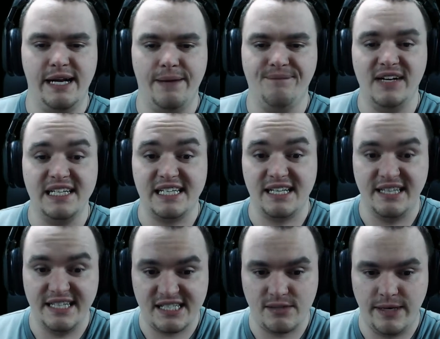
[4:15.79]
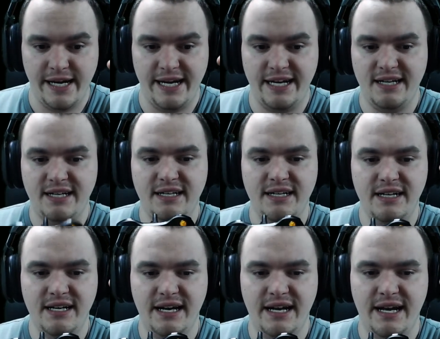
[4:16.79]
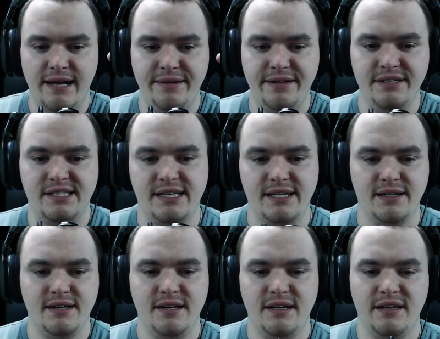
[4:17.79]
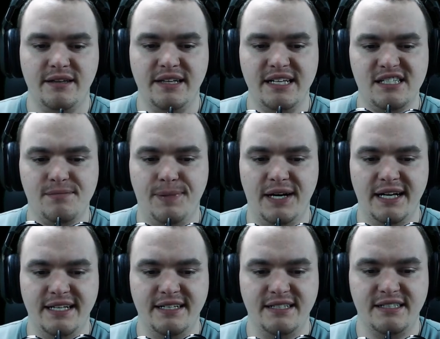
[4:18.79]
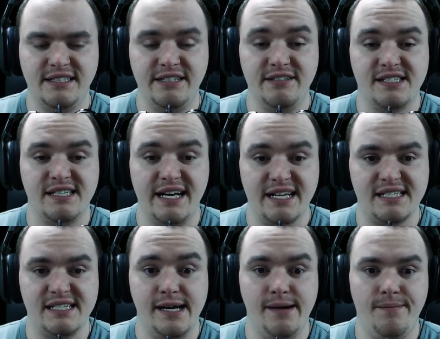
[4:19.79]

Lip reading: I'm facing this way, and I'm using this button to use neck snap.